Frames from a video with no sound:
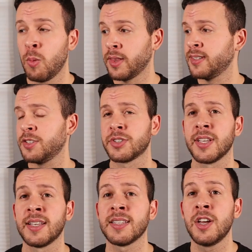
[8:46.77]
when the teacher
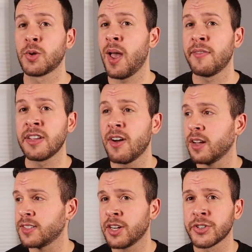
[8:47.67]
says, do I have any
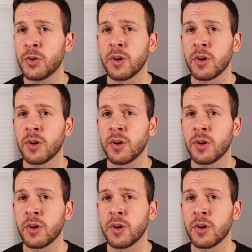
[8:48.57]
volunteers?